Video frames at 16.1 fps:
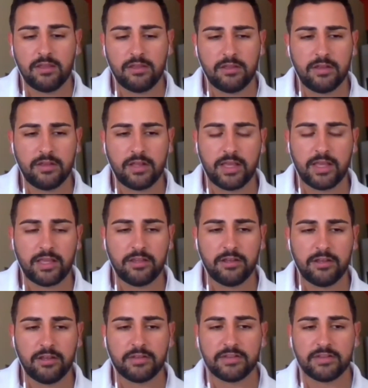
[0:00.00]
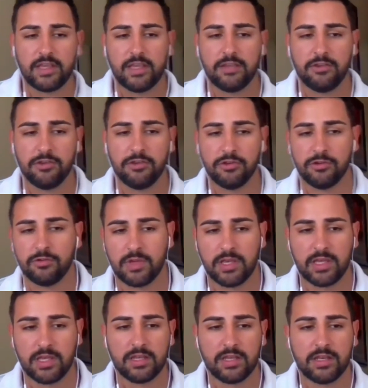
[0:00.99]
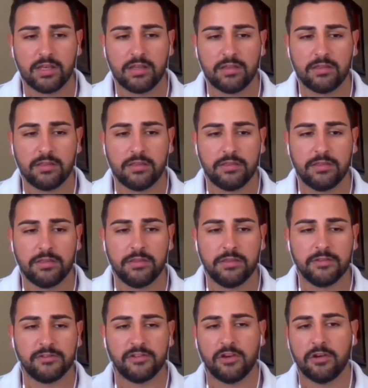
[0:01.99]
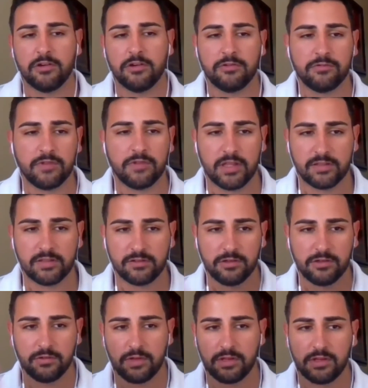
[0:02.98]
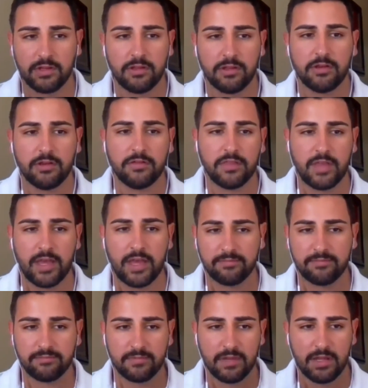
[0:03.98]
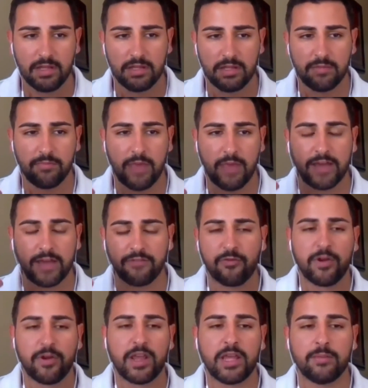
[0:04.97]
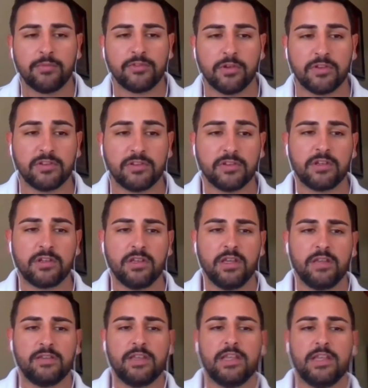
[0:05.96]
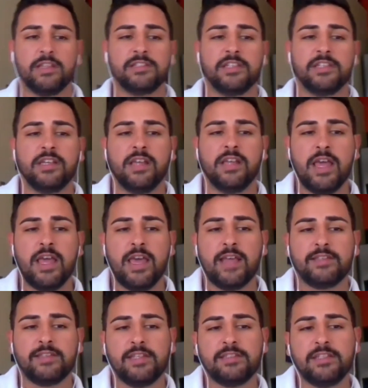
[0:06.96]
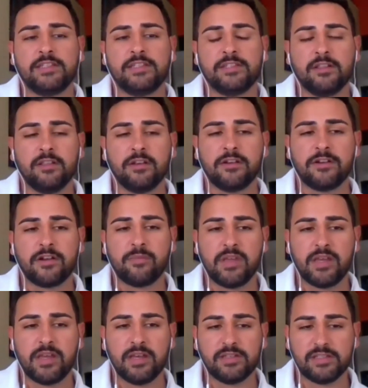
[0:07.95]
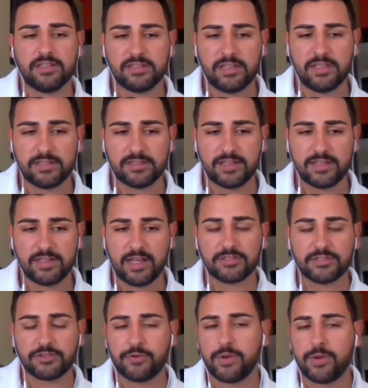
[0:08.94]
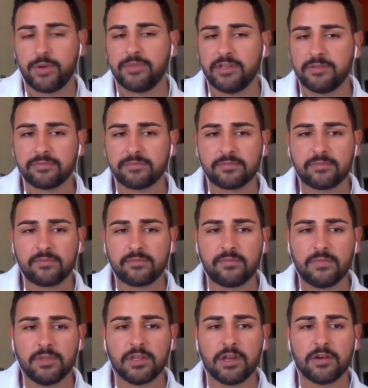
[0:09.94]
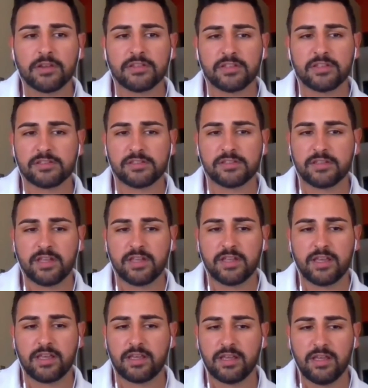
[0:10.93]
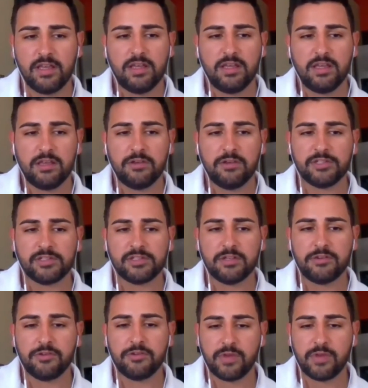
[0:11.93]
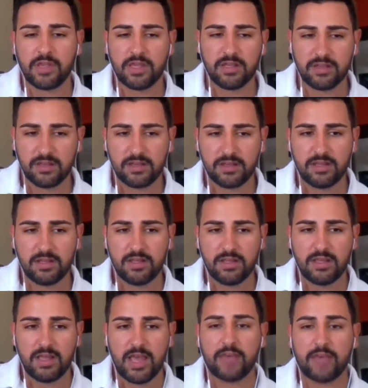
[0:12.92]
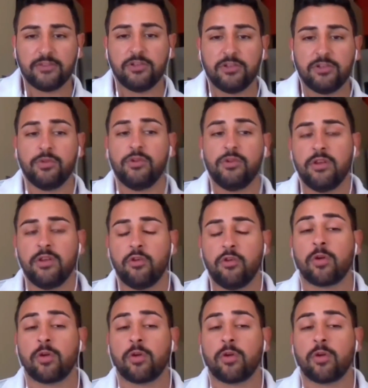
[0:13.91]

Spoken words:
it's like you in the zone. It's you in, that mind frame. So it's easy to learn because it's not scripted. It's just like you're just doing it as you would